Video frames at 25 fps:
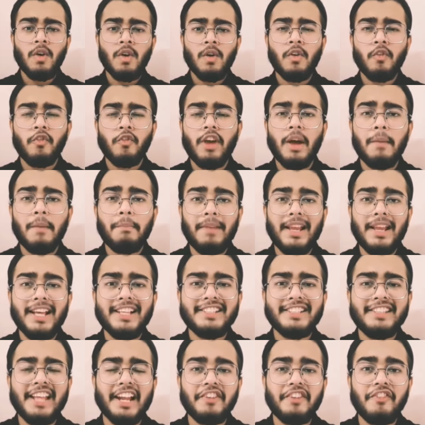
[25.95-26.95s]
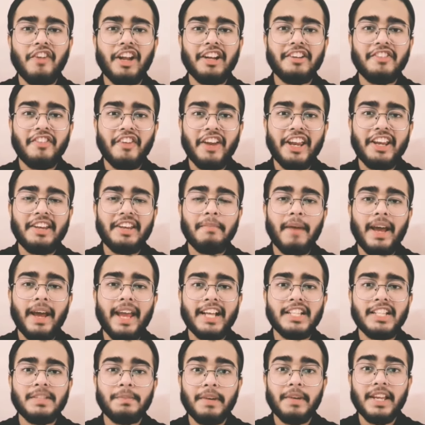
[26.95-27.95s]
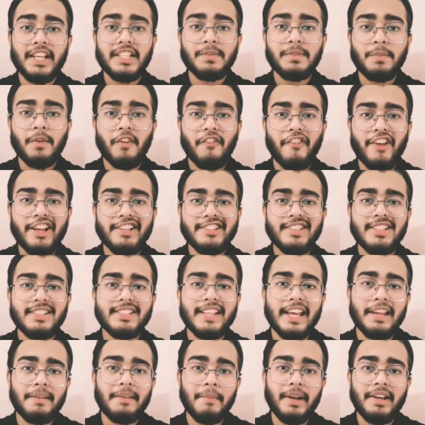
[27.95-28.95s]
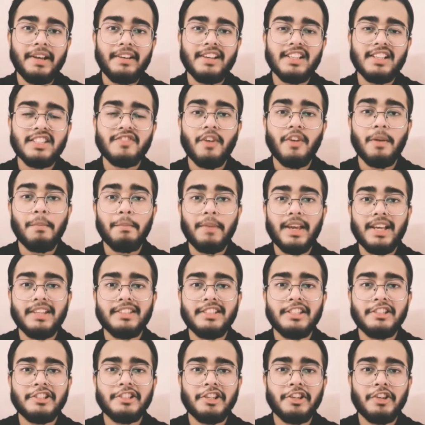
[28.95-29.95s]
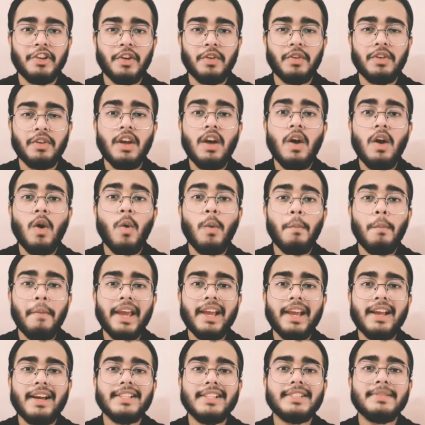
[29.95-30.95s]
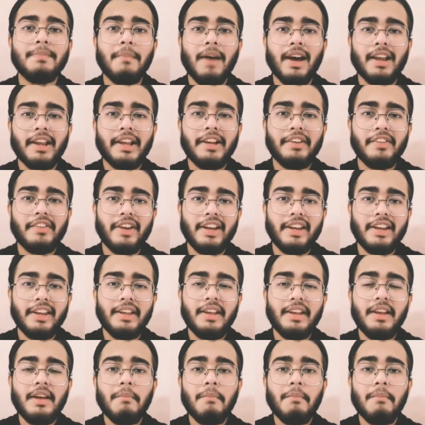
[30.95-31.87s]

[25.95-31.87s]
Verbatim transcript: We are blessed that we are trained by experienced professors and mentors from BSE Institute who make us market ready